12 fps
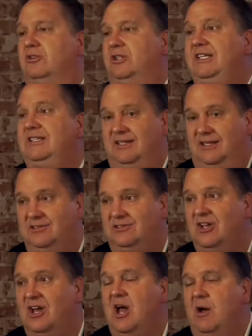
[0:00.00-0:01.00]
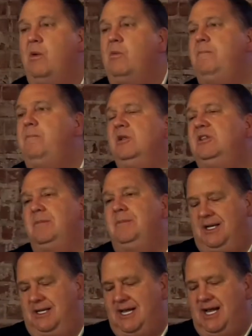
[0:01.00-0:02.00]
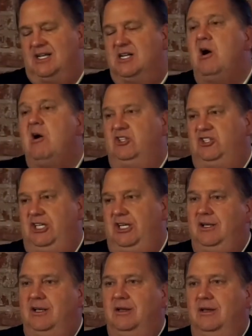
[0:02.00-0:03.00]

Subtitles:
leases, but we put them into technology